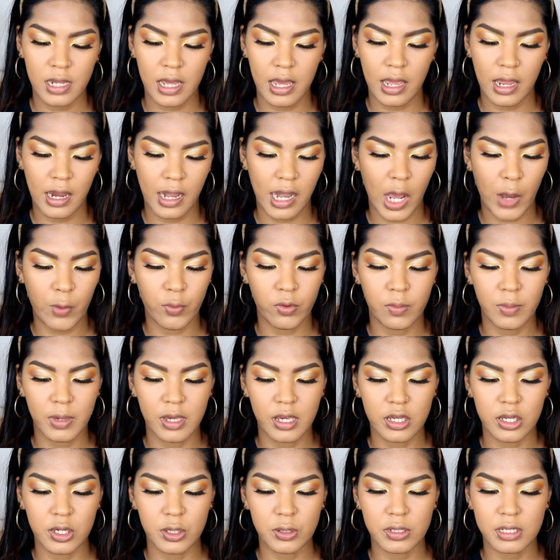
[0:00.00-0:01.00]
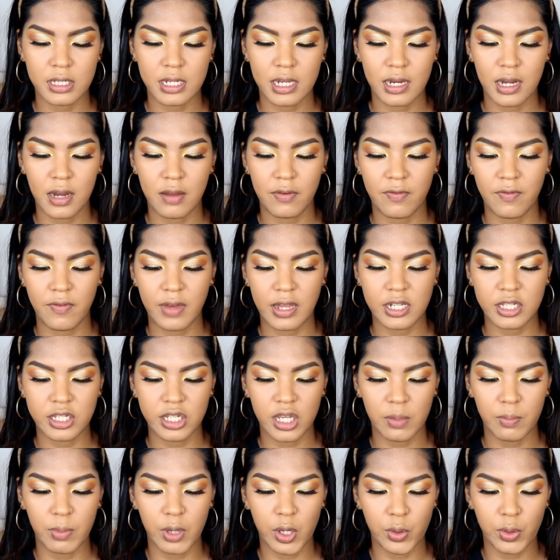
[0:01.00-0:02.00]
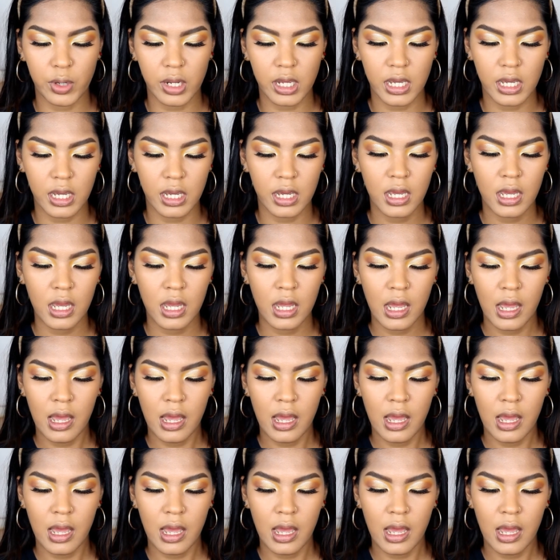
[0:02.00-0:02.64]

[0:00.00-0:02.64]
and I will be using the Fenty Beauty